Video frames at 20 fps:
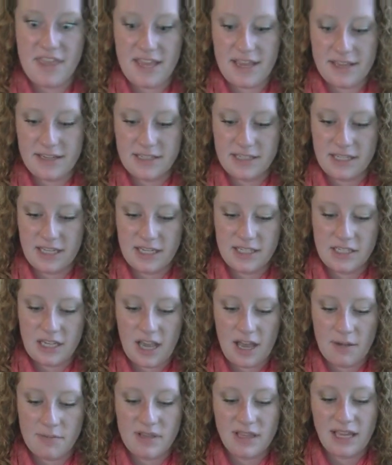these. These
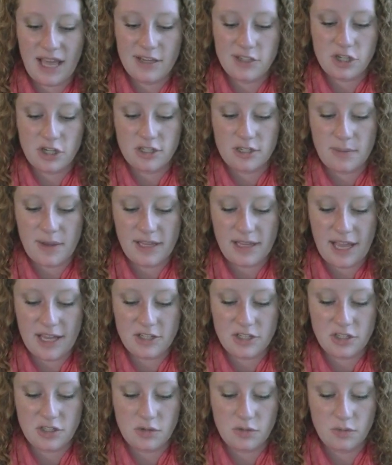latch onto my
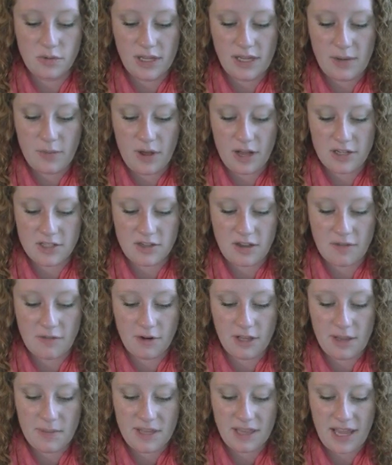lashes really well, so I've
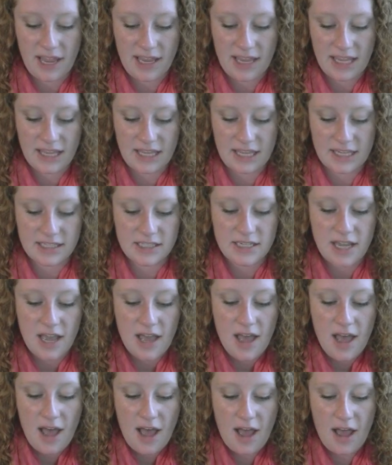really been liking this.
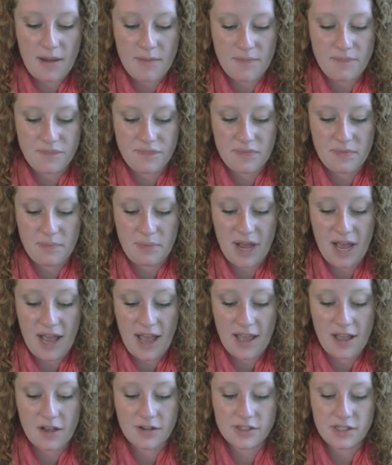But
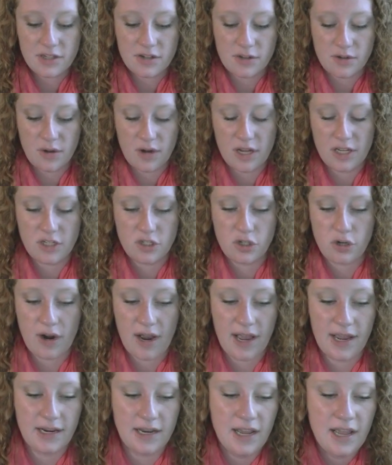I also
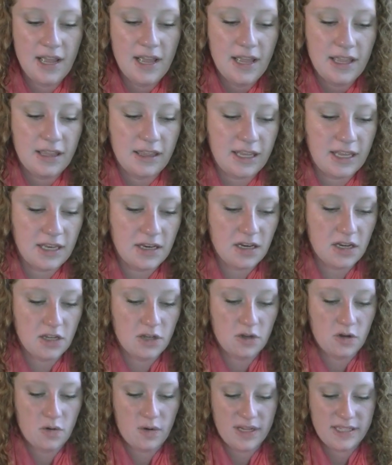tried the
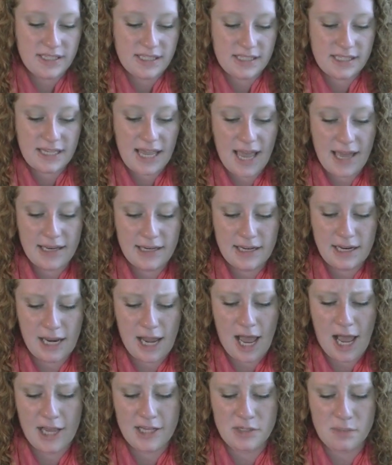new
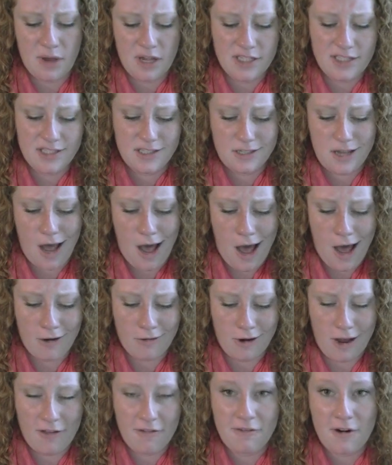Scandalise
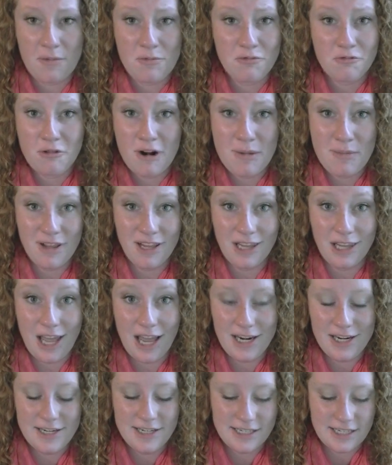mascara from Rimmel
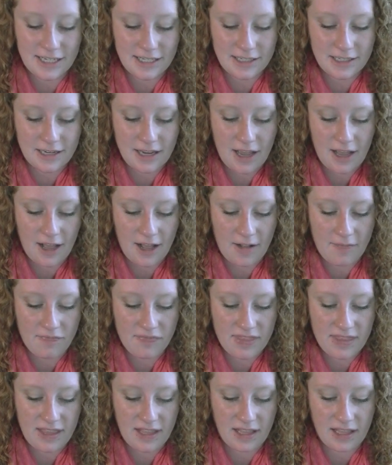London,
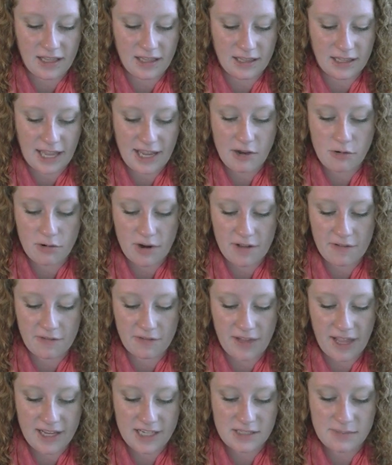the Lycra
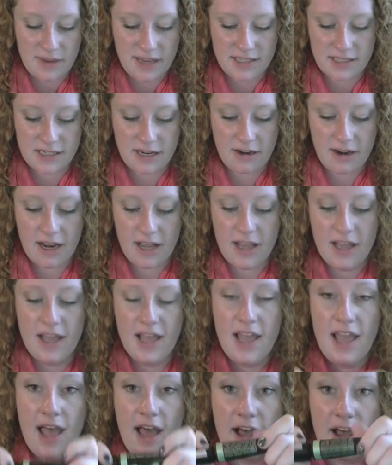Flex mascara.
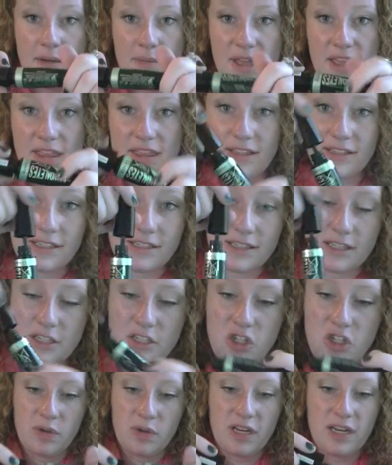This is the
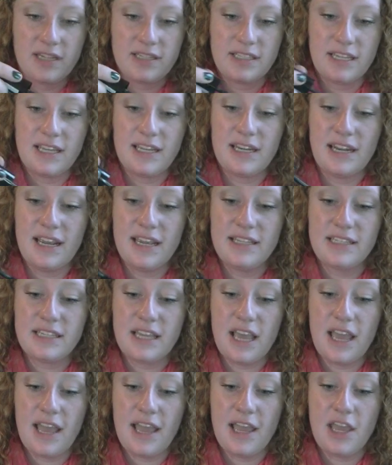it is, and
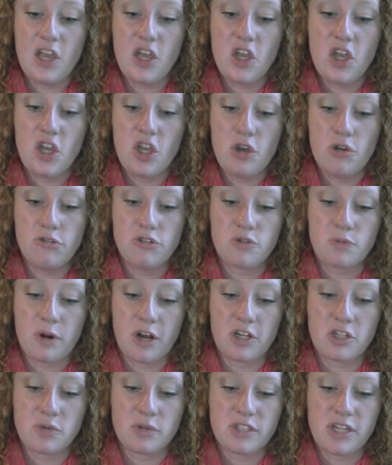it's a huge
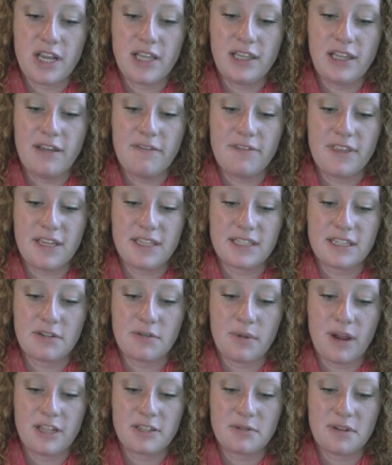brush, which I love these. It
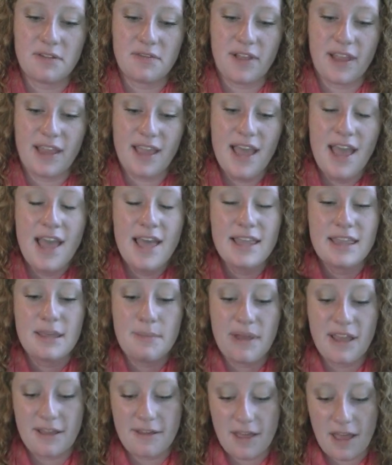reminds me of like
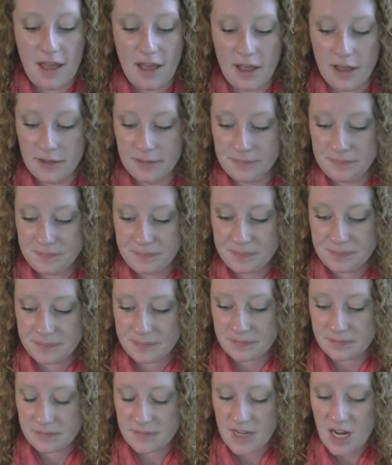the big,
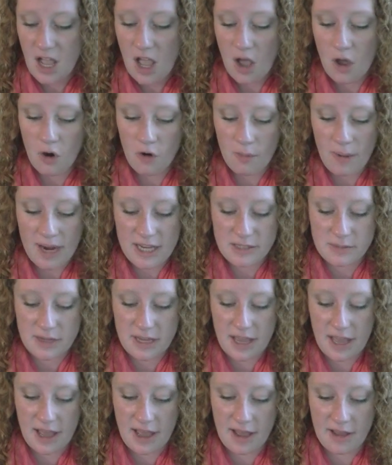it reminds
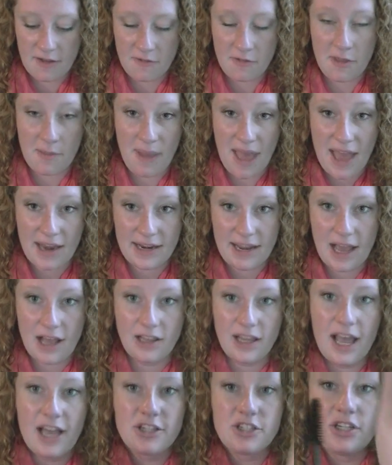me of the Bad
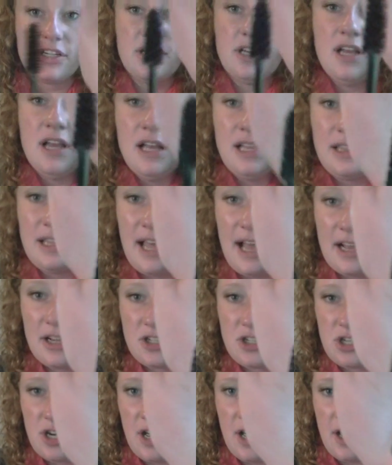Gal
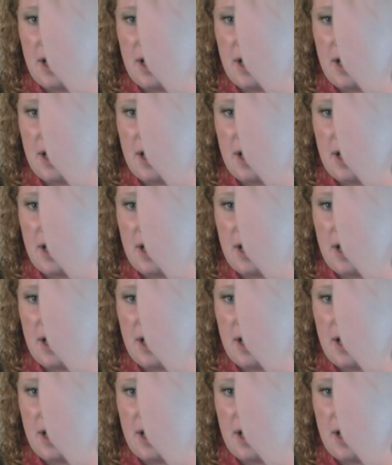lash